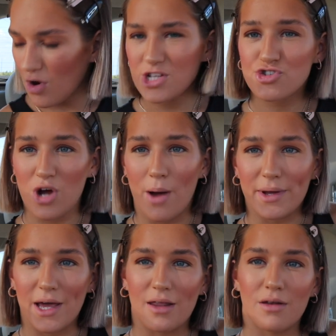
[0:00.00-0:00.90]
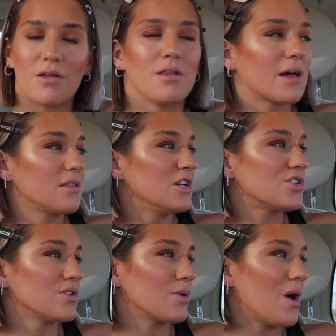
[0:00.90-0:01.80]
What is Dramageddon? Like,
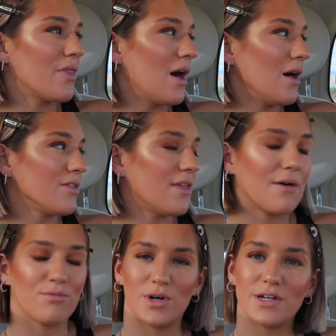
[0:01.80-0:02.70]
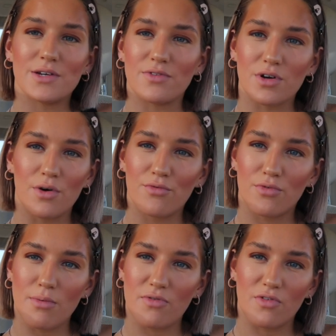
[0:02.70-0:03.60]
literally, where the hell did that word even come
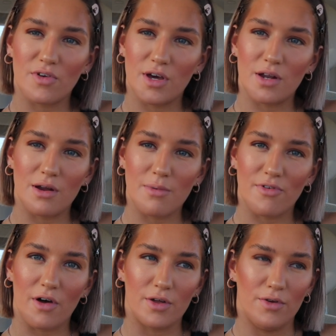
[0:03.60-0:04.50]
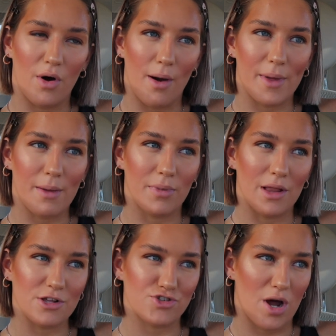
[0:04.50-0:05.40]
from? If you've heard it before, you'll know what I mean,
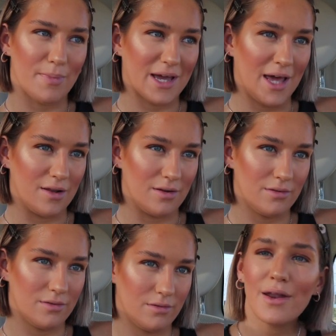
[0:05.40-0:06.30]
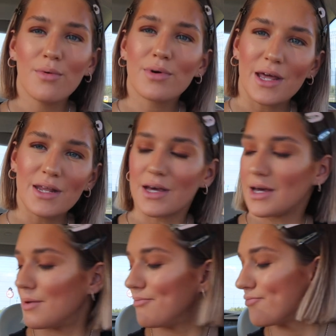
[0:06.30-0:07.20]
but like, Dramageddon. I don't get
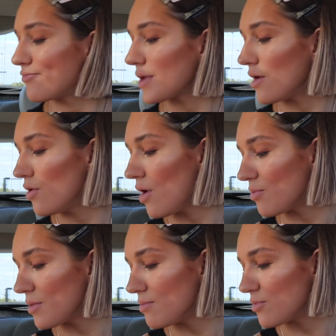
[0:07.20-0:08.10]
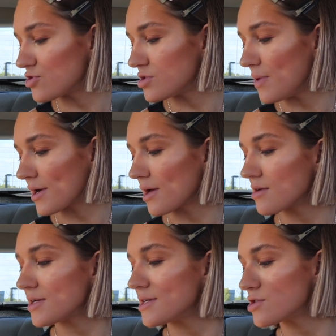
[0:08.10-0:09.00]
it. I don't know why I've put them brushes back
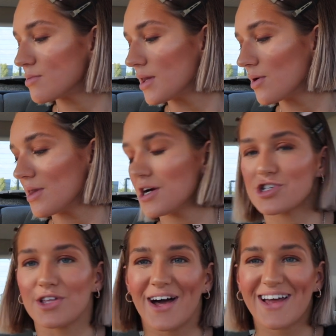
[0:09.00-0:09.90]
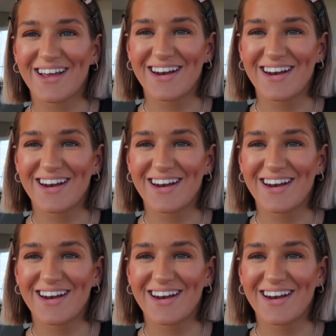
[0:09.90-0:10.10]
in, because I need to do my lower lash line.